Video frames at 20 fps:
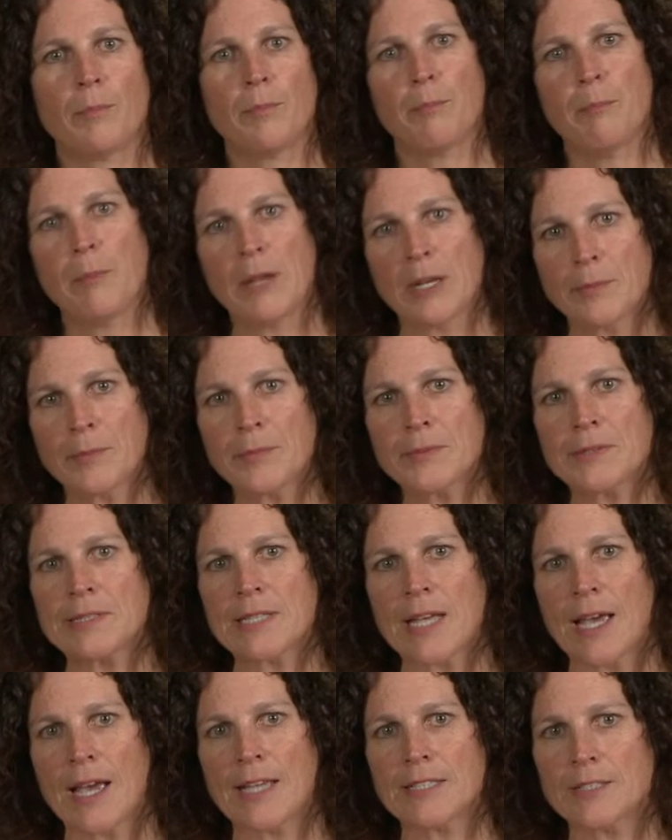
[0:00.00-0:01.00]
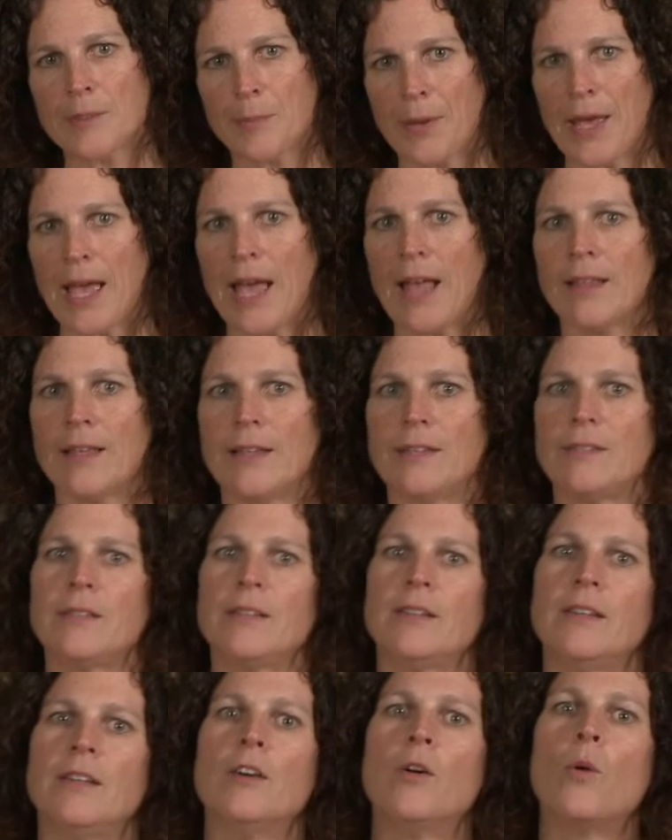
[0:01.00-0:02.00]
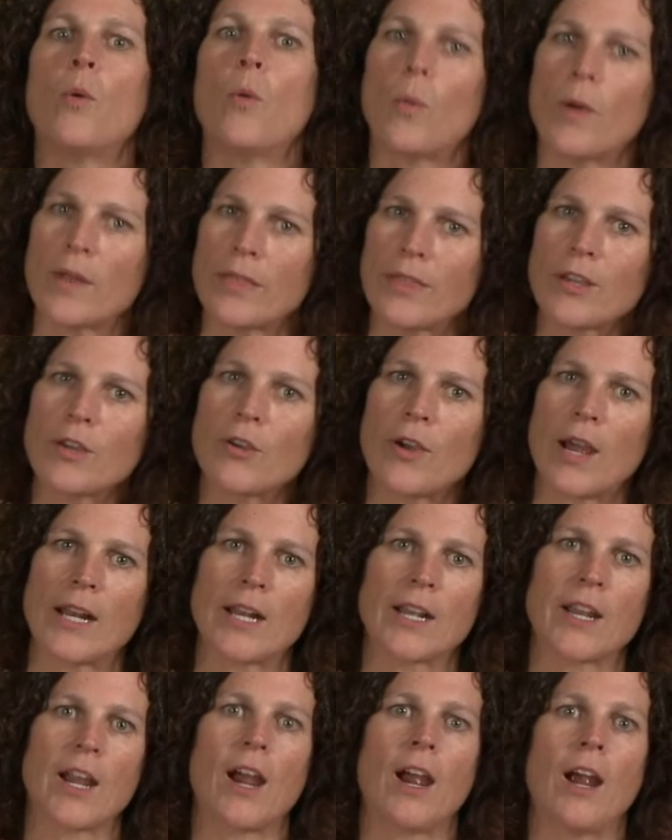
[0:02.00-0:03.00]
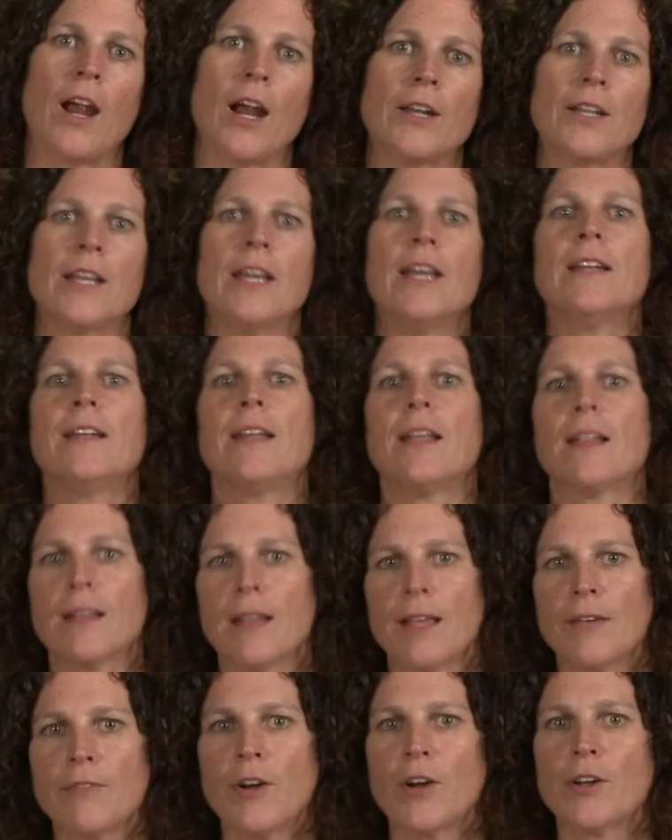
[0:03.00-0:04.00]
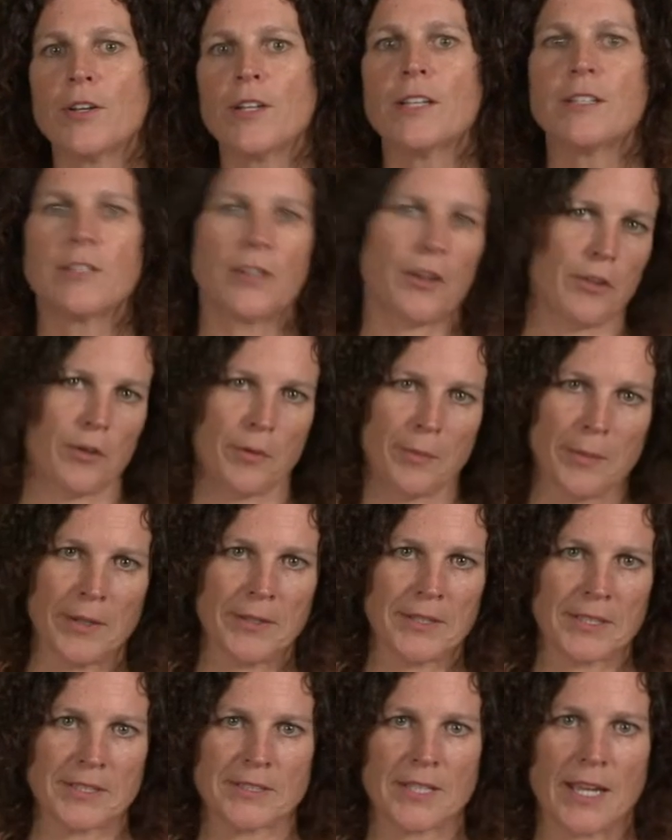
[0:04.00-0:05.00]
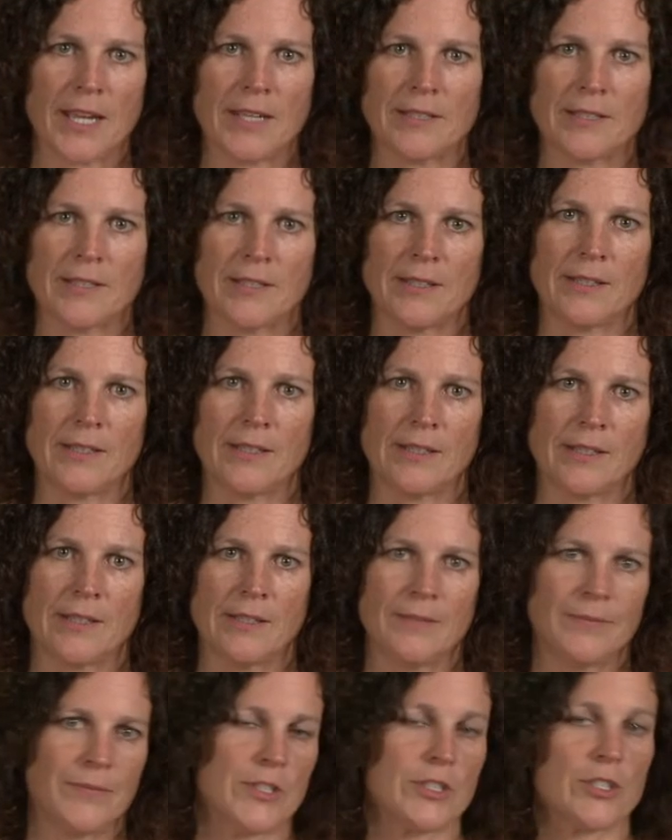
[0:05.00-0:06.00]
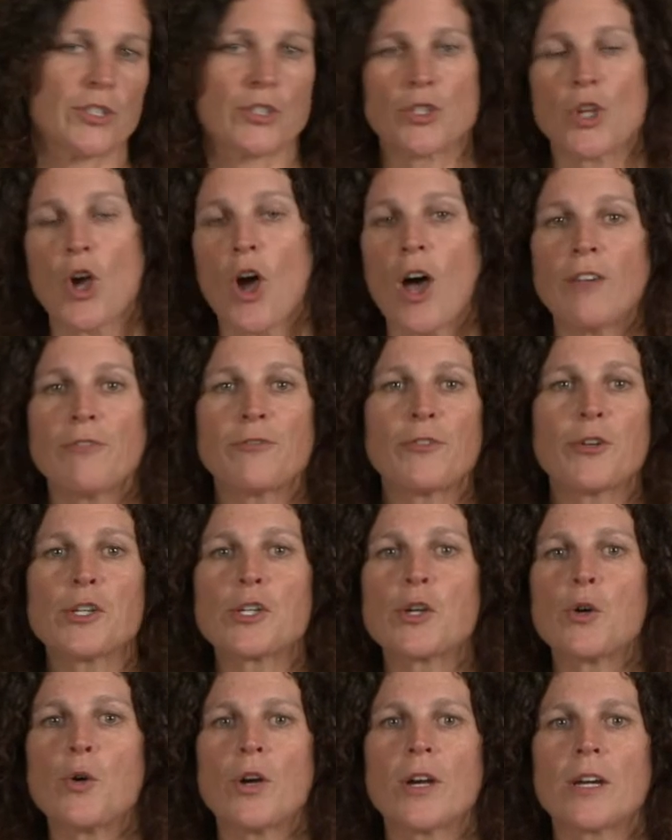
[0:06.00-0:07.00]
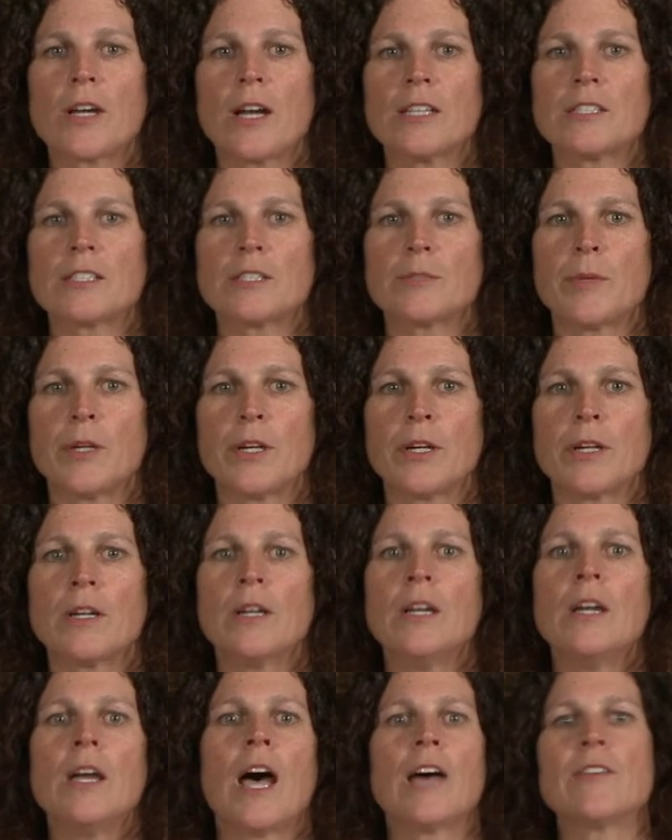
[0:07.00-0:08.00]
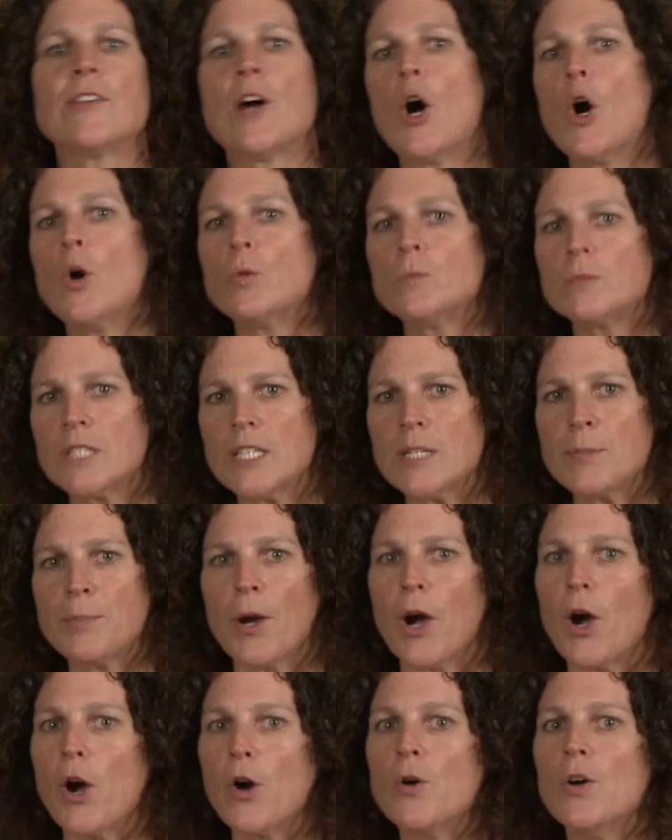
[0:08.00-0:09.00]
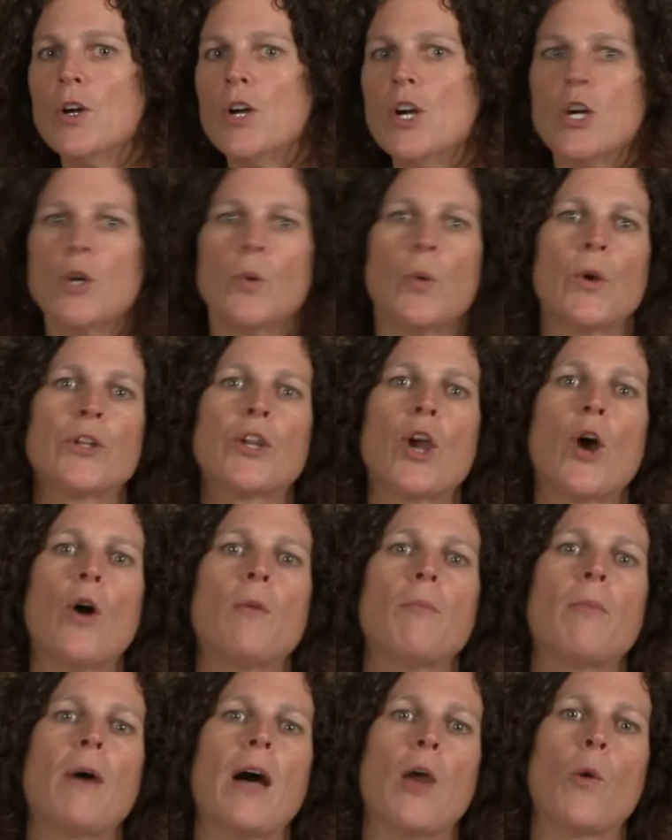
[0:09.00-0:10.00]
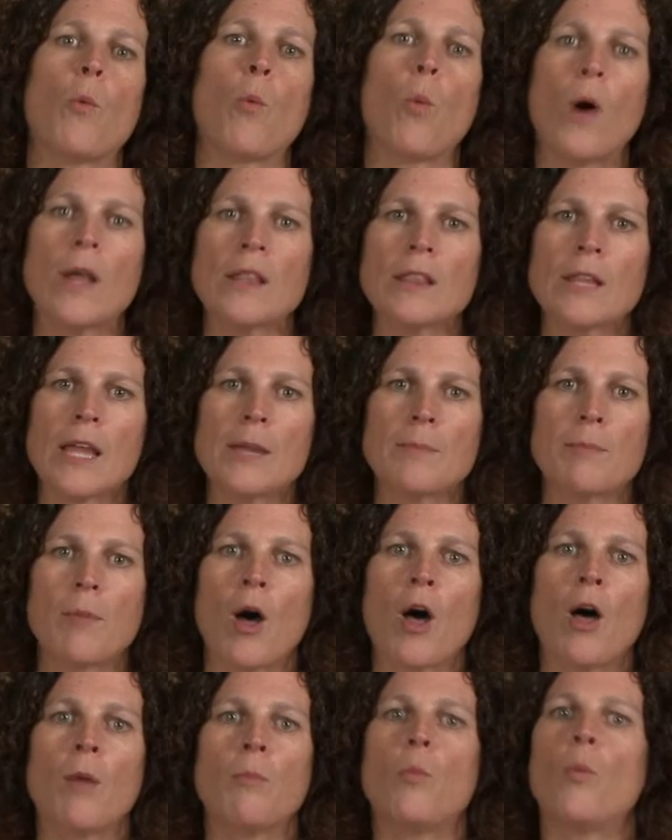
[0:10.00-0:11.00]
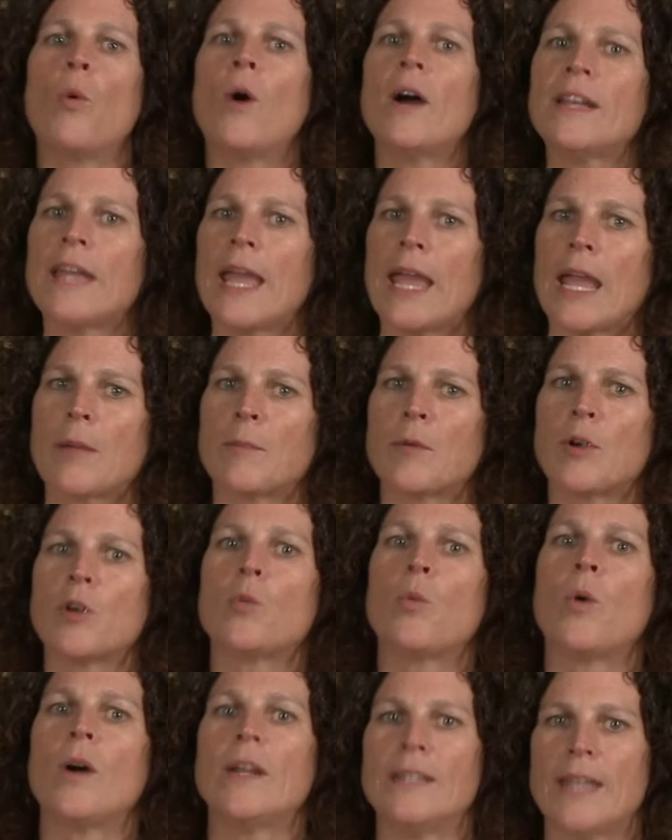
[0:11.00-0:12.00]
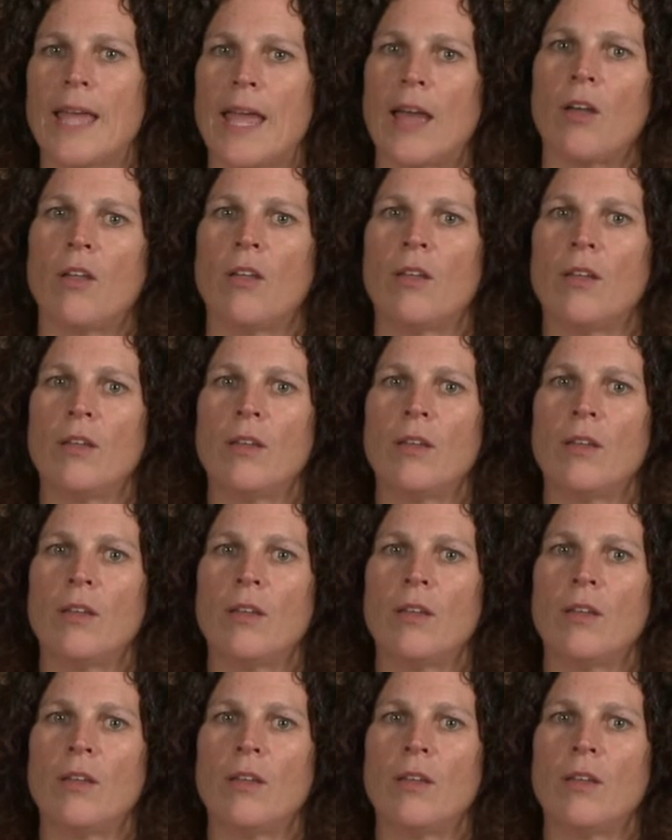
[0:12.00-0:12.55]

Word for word: minimum size a pallet, with a credit card delivered to their building site. This is not for the core customer of a Home Depot who would go and buy one light bulb, one hammer, one nail.